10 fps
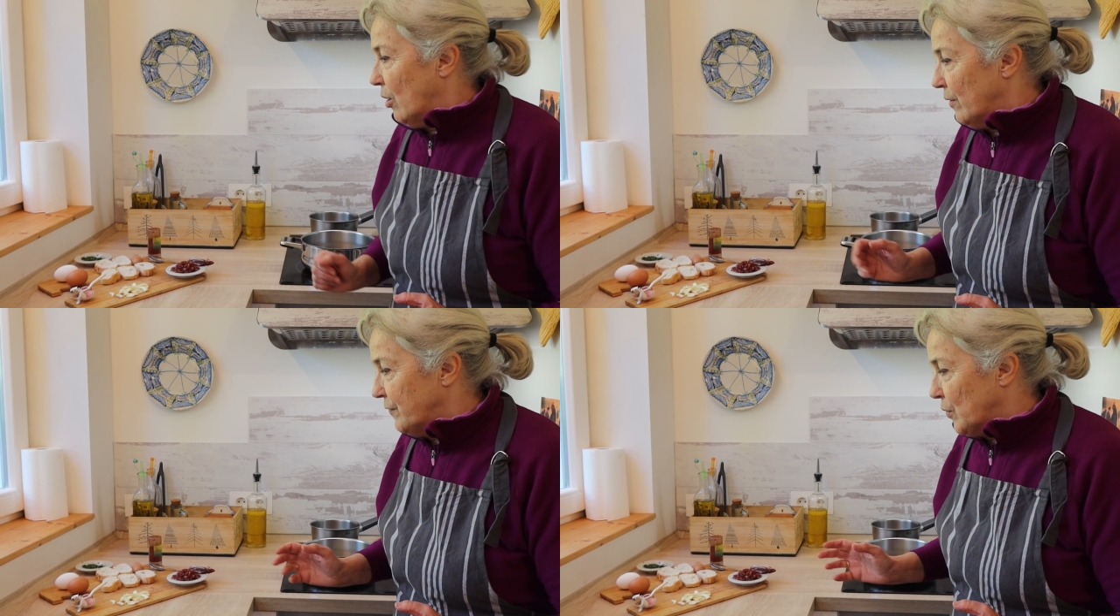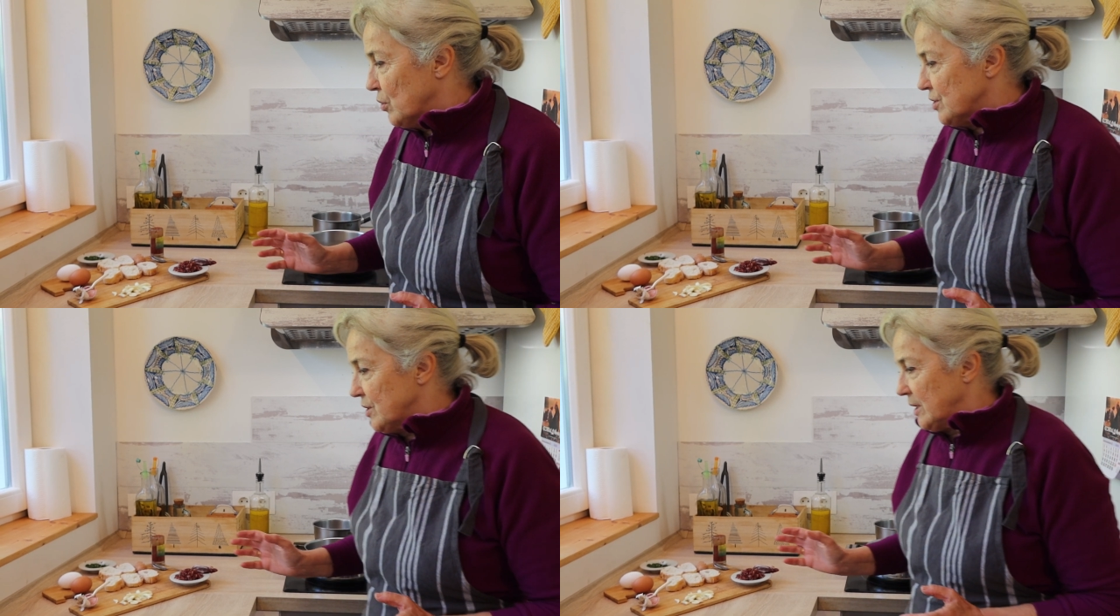Of
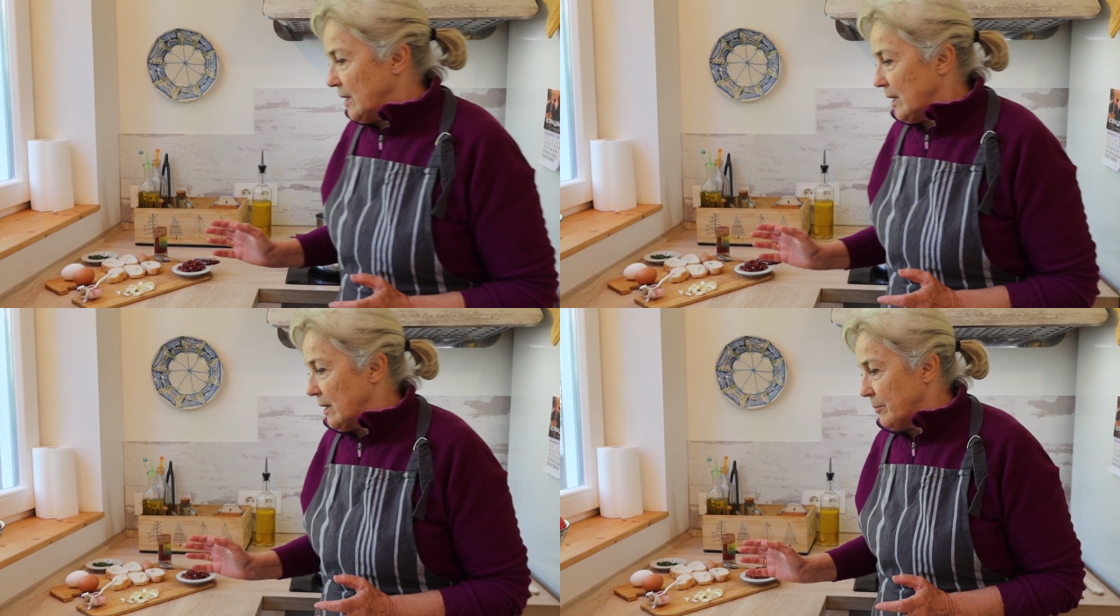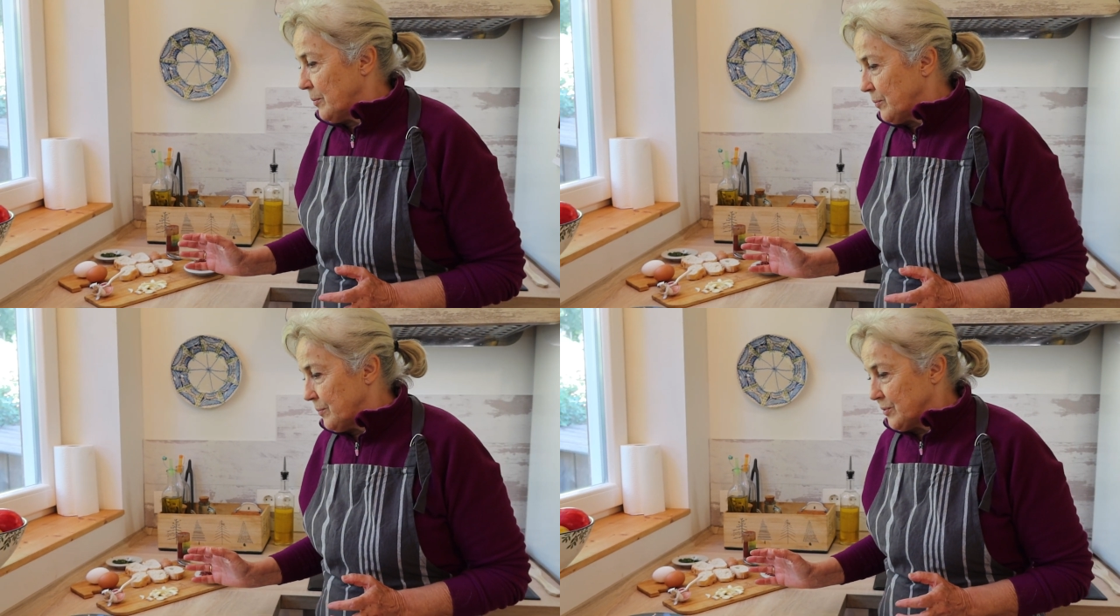course, the
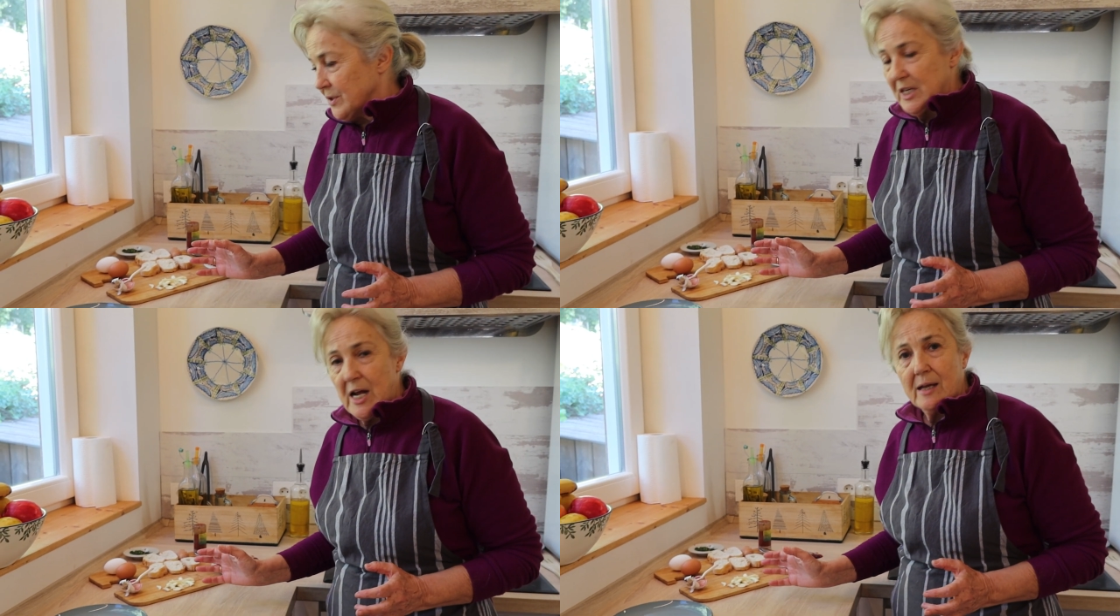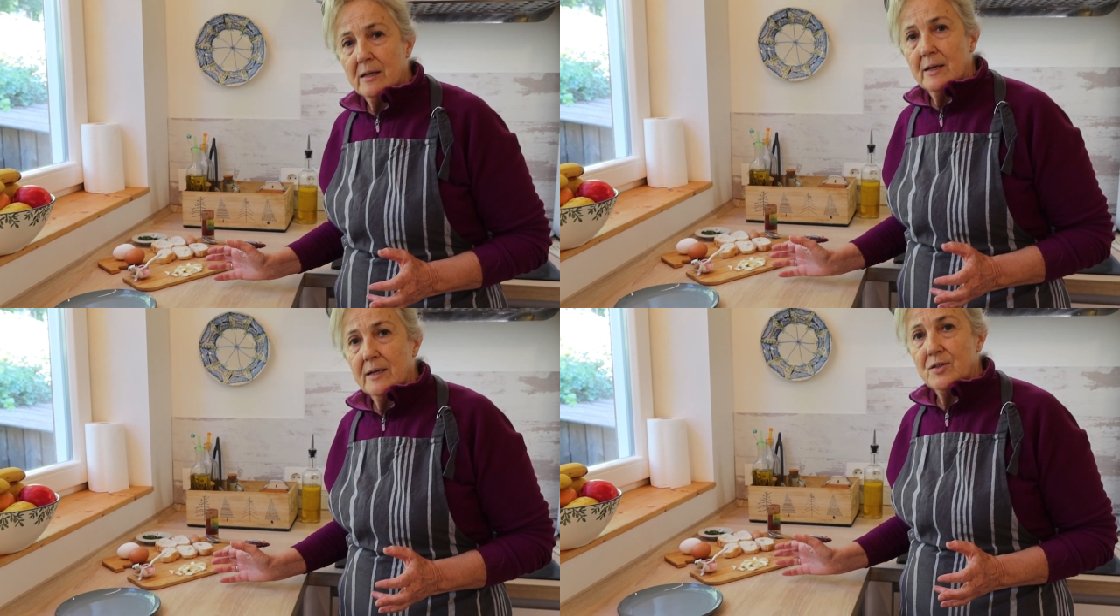
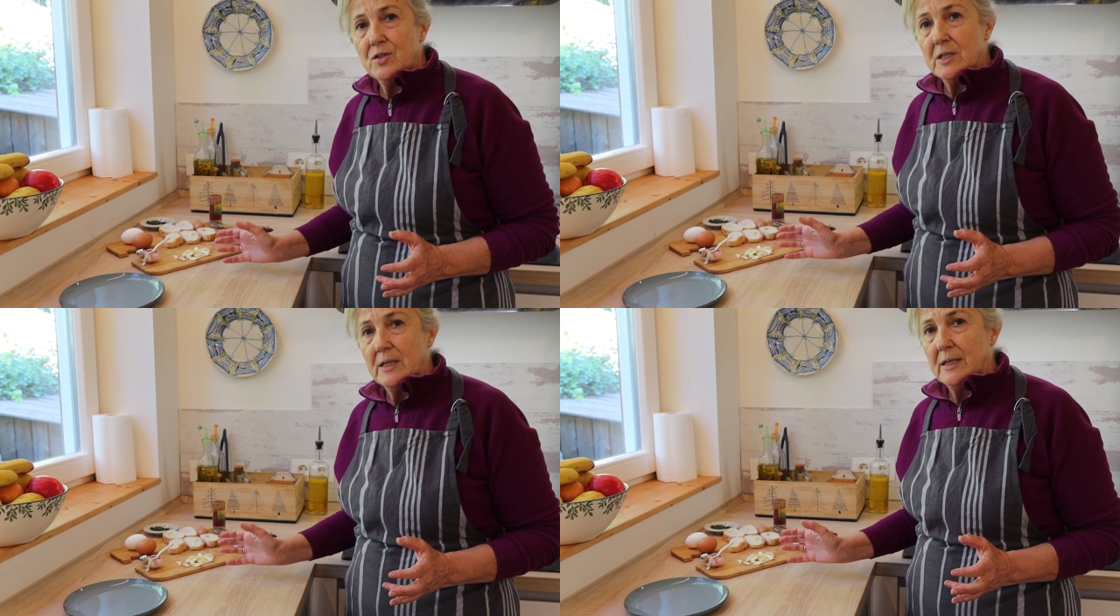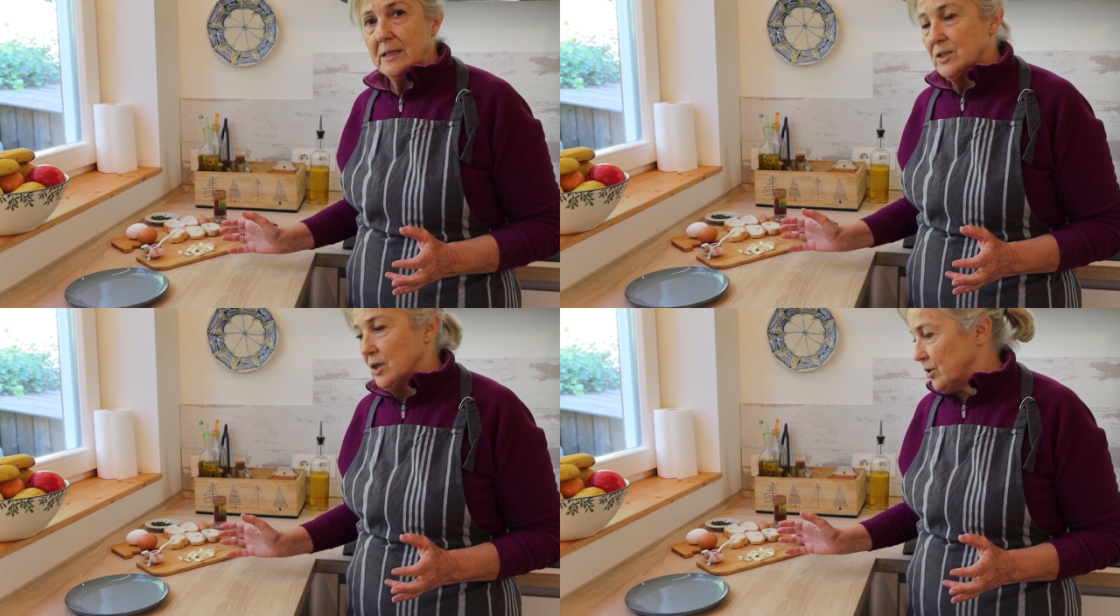protagonist
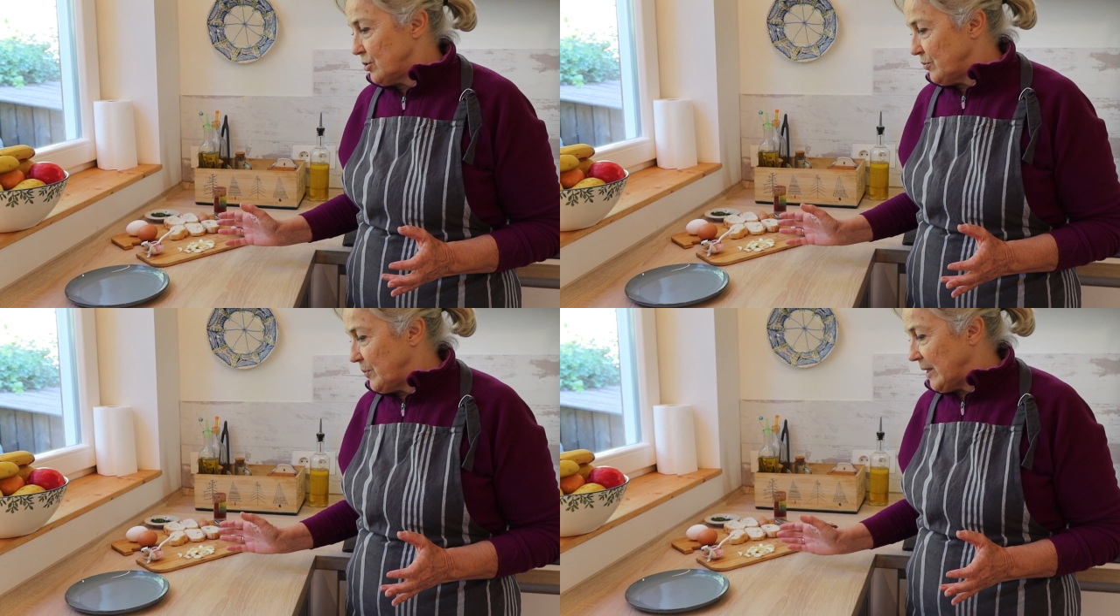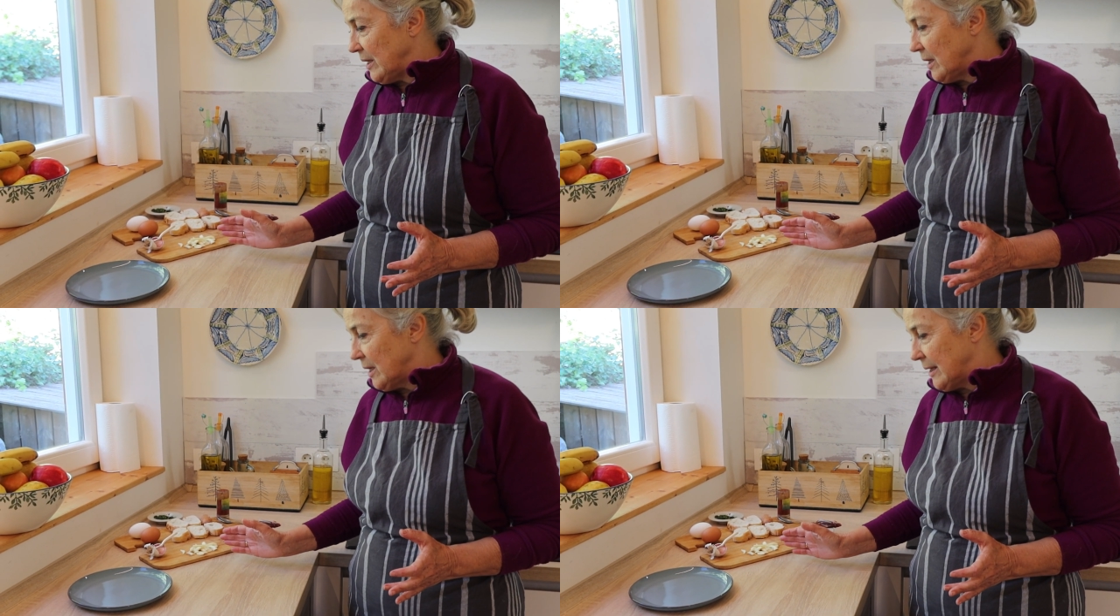is going to
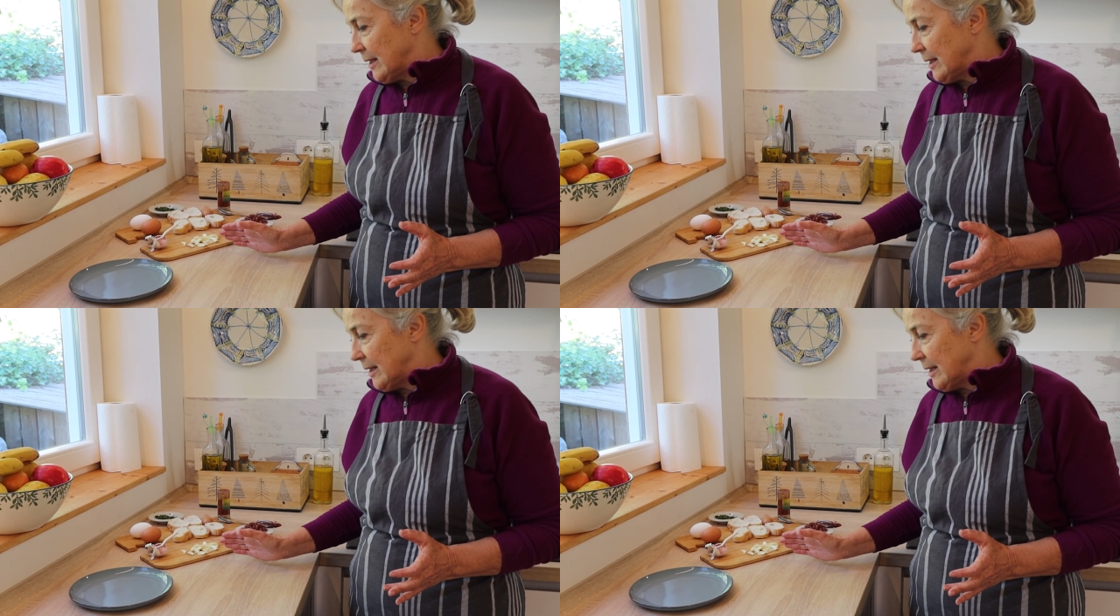be